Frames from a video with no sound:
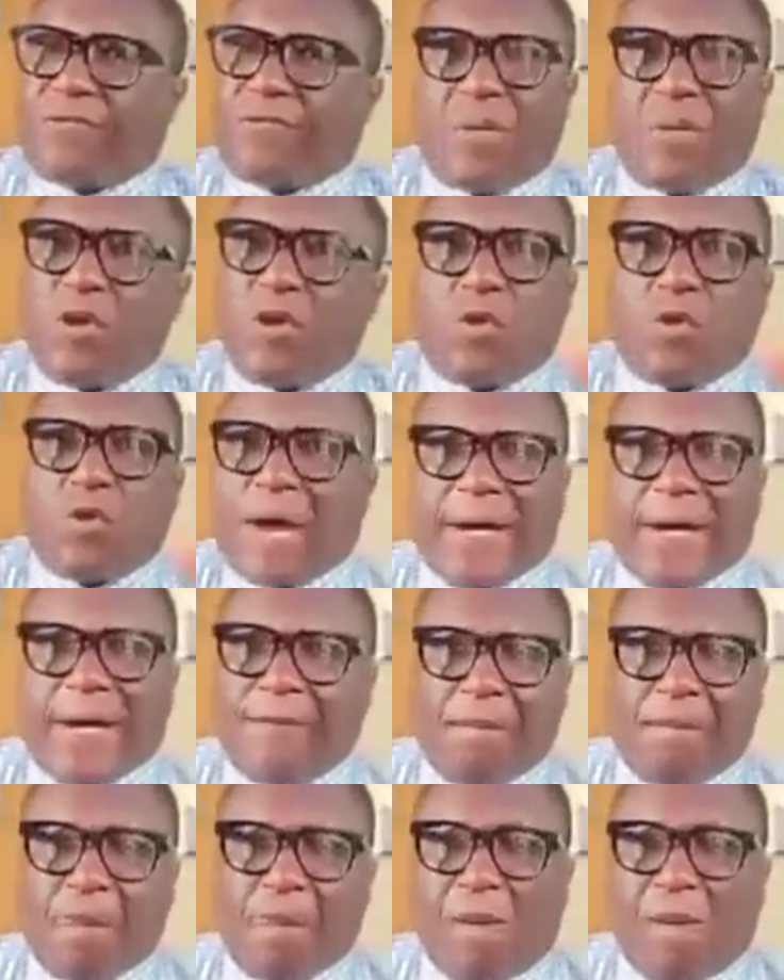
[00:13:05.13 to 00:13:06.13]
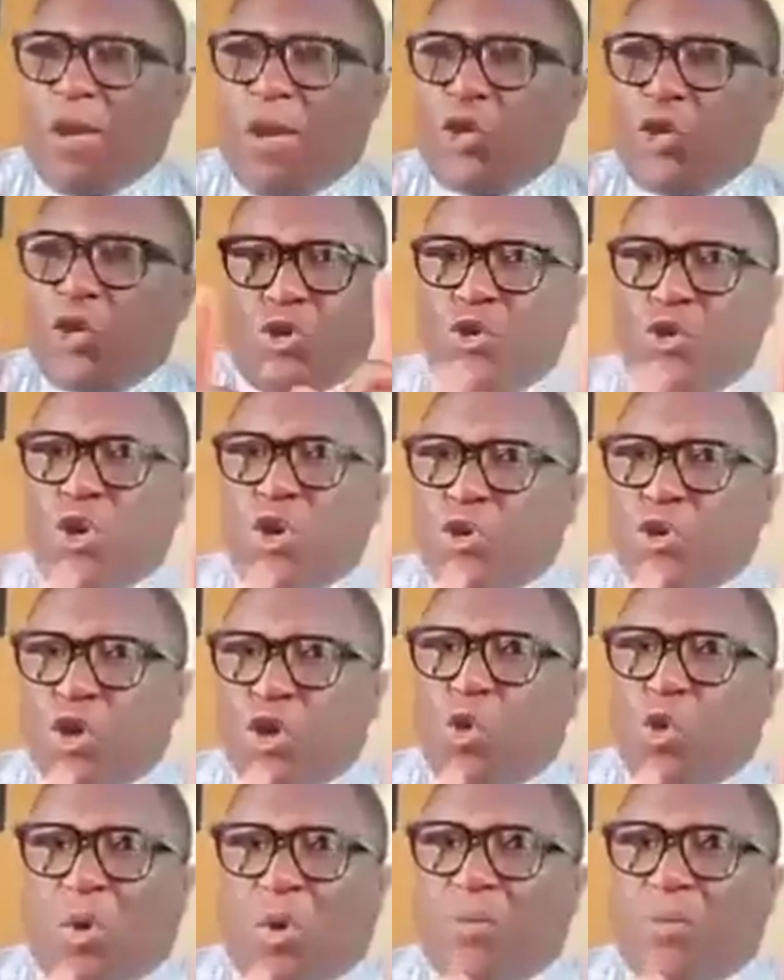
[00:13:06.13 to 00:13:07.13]
from your right. You don't
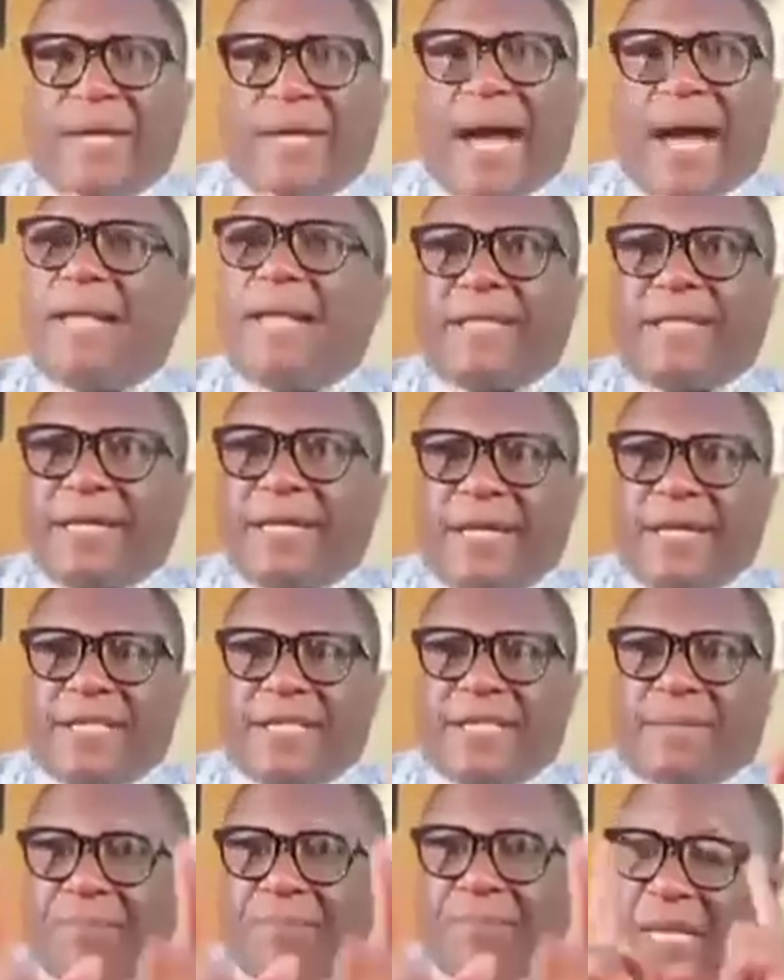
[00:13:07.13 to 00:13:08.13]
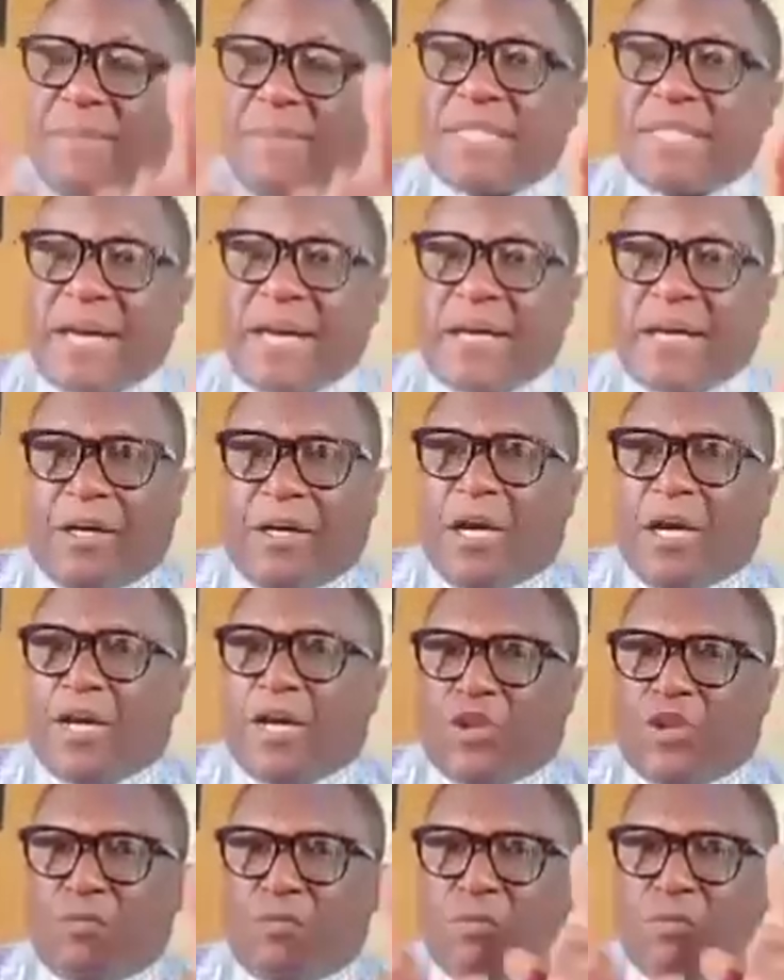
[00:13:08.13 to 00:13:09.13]
know what reality is. But let me tell you,
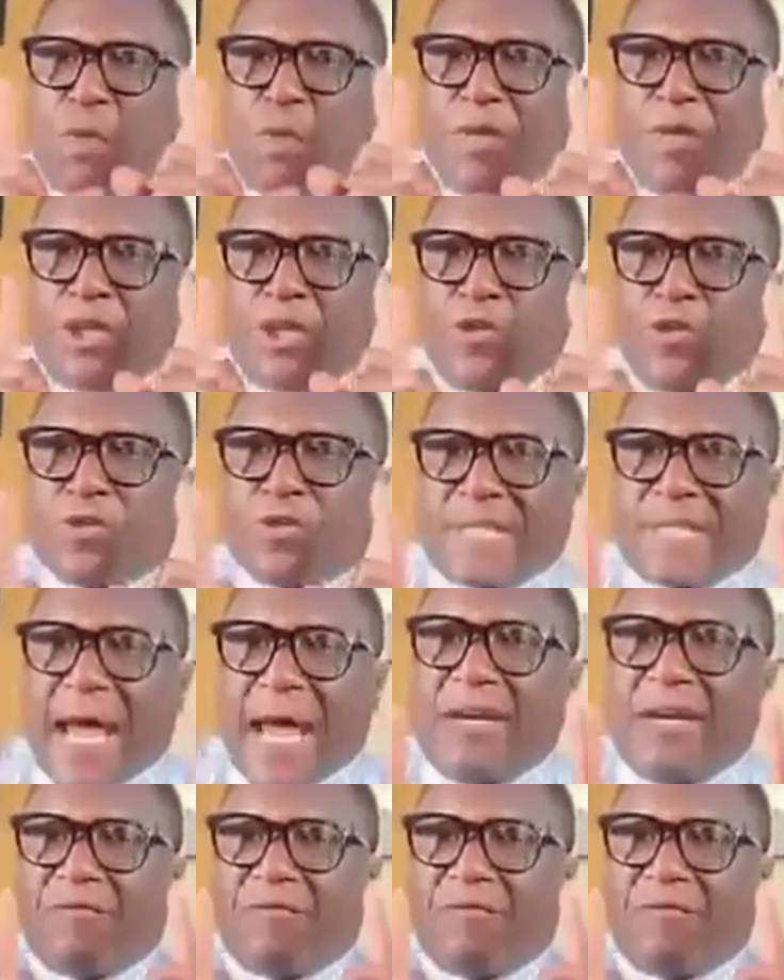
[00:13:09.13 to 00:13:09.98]
the moment you stand